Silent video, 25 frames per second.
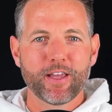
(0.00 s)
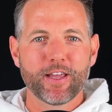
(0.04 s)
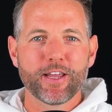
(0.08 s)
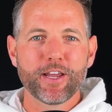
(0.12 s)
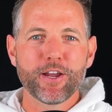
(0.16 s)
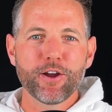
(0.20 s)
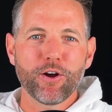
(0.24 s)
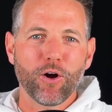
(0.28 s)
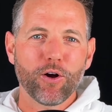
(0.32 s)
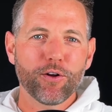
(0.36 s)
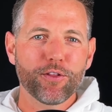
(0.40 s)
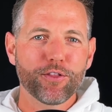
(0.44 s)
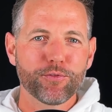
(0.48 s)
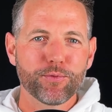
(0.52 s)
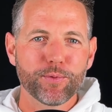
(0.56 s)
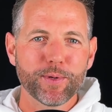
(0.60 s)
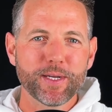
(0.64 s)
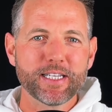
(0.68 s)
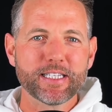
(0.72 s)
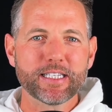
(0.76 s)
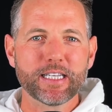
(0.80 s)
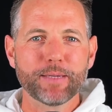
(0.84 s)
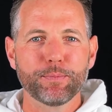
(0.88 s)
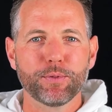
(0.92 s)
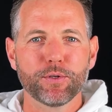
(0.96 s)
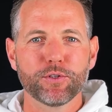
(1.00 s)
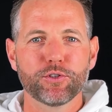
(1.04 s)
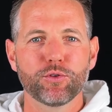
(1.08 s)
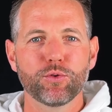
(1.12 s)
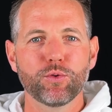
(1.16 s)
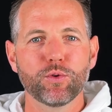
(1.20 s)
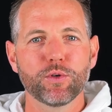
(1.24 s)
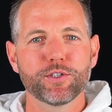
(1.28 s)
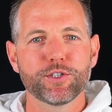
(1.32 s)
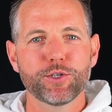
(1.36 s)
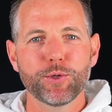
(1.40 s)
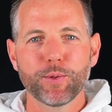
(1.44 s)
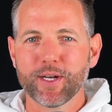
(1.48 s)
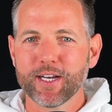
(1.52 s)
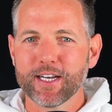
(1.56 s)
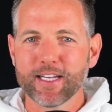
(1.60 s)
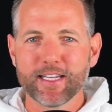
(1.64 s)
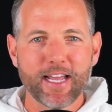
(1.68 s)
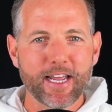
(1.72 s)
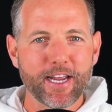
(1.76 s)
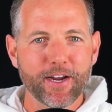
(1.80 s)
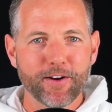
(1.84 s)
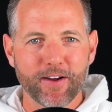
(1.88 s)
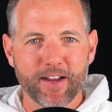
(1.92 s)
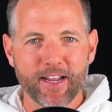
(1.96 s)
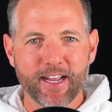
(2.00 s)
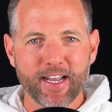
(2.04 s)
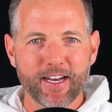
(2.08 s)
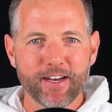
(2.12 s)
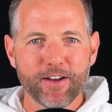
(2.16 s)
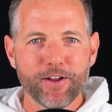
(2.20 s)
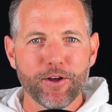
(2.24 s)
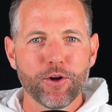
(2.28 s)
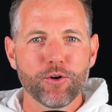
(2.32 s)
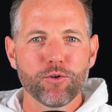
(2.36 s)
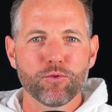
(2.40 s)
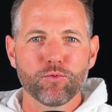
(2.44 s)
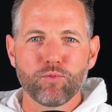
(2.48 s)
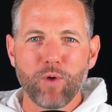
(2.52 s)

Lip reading: Here are 3 simple tools you can layer in